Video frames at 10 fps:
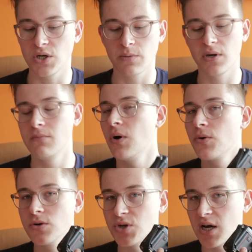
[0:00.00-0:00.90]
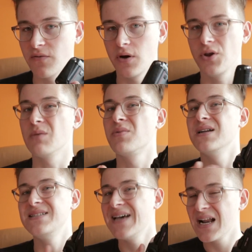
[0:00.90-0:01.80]
You can put a motor drive on it, you can put
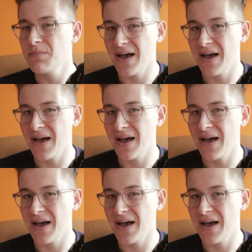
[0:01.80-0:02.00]
a data